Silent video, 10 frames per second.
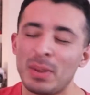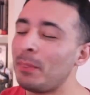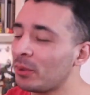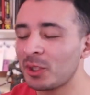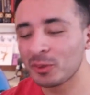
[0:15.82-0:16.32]

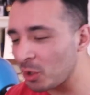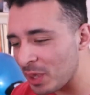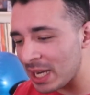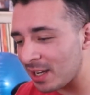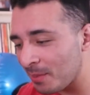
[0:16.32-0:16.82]
People don't do
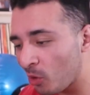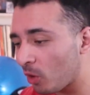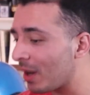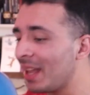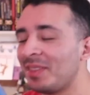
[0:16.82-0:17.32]
that
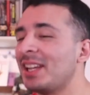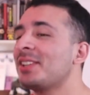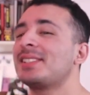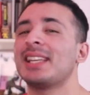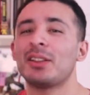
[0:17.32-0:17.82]
anymore. They
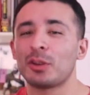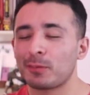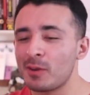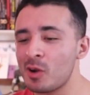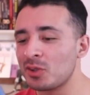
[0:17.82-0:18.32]
just sit on their
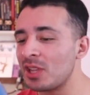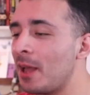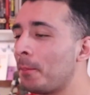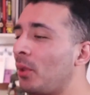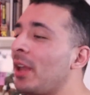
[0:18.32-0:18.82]
phones
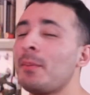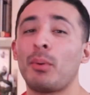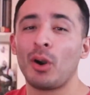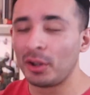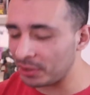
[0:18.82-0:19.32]
playing
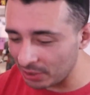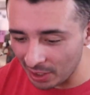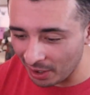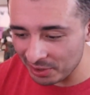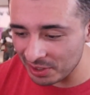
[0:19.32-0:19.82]
Brawl
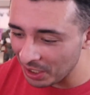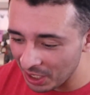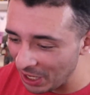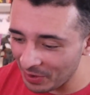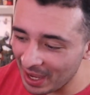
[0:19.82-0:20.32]
Stars,
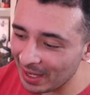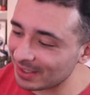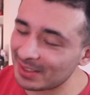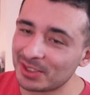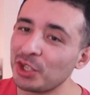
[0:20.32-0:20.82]
okay?
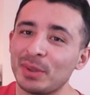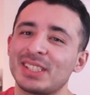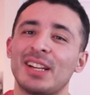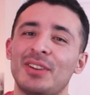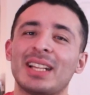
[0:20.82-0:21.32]
Stupid
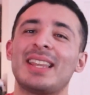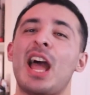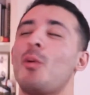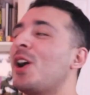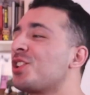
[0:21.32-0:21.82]
stuff like
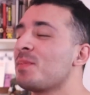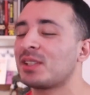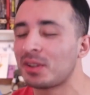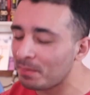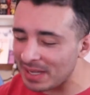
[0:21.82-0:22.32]
that, watching
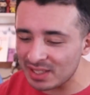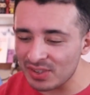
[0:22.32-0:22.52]
Mr. Beast